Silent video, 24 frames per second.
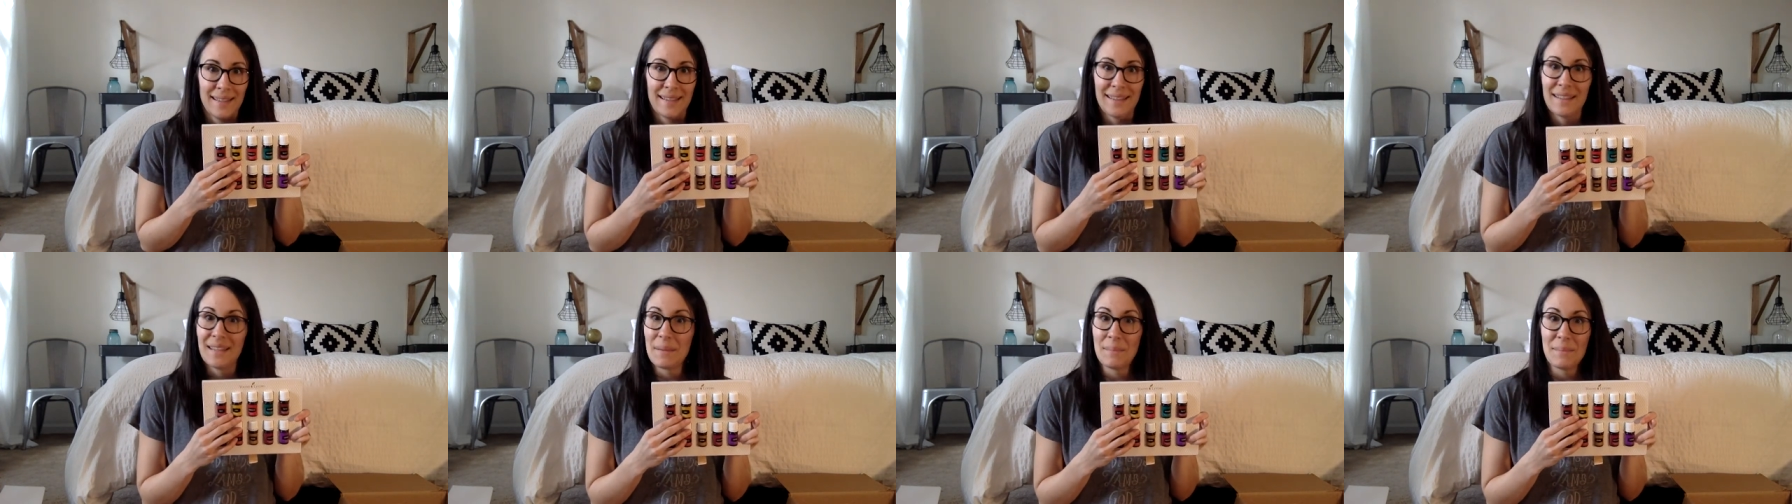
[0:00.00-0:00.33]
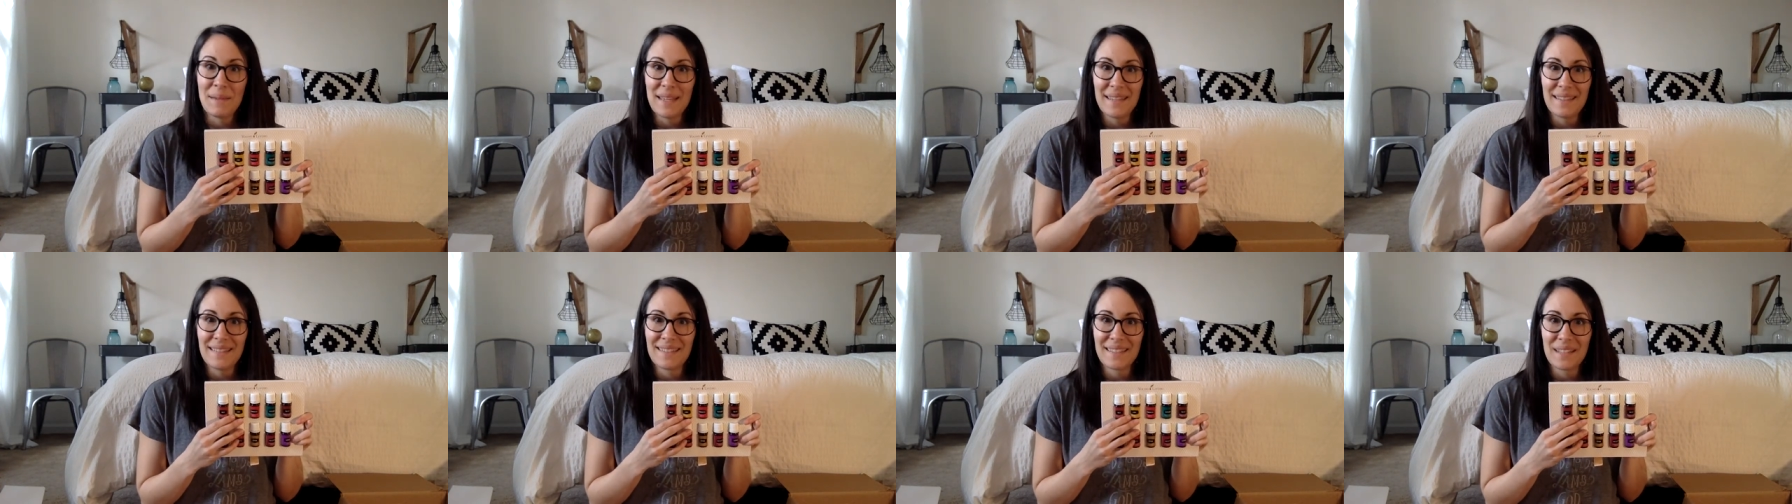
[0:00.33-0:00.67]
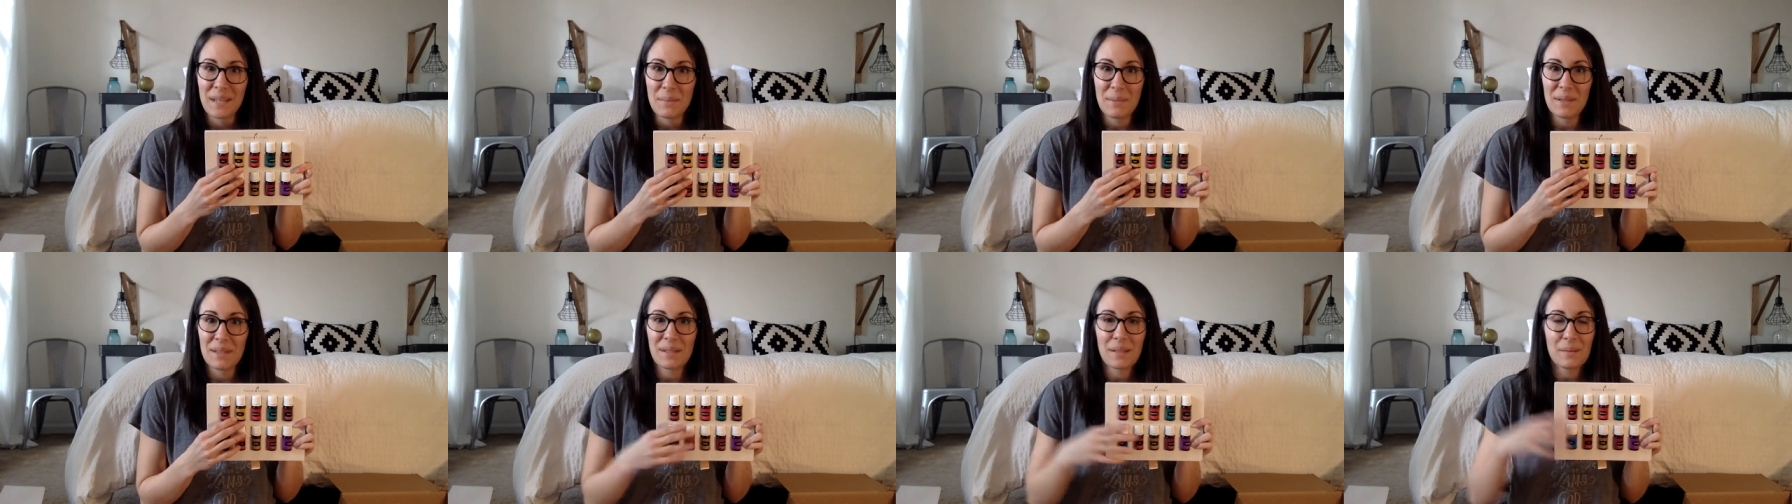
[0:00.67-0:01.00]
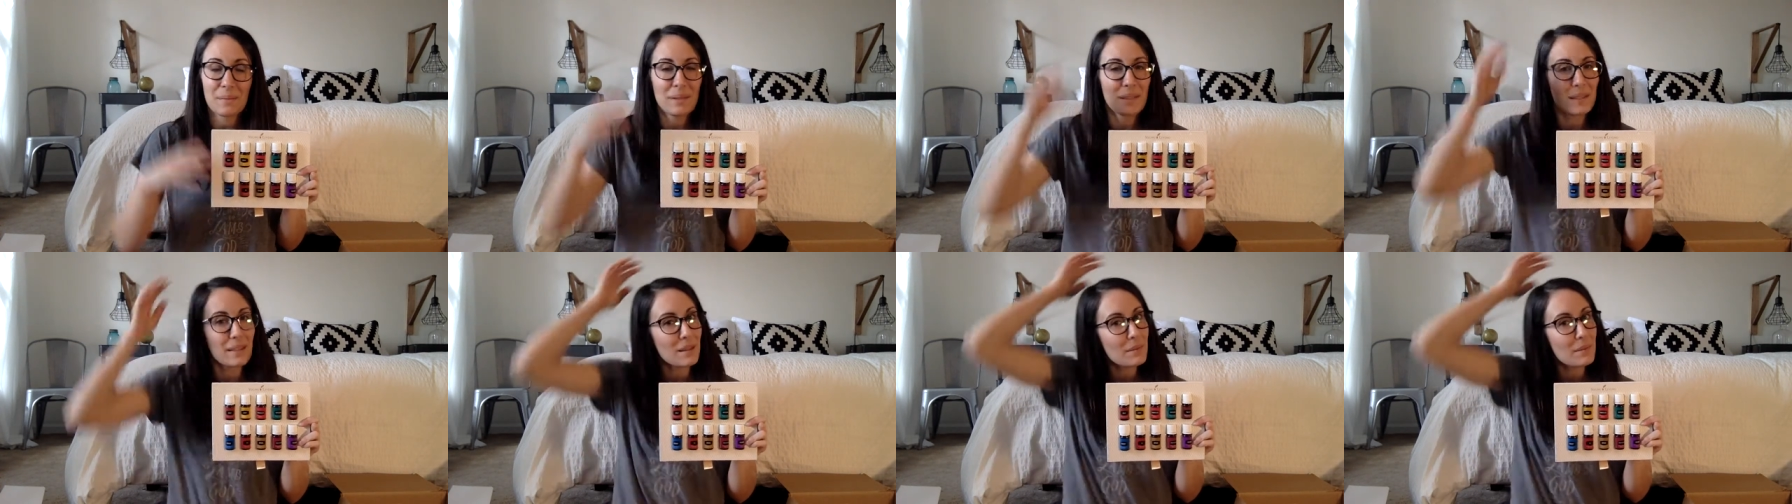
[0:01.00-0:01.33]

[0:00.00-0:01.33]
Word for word: Lemon, lemon, lemon,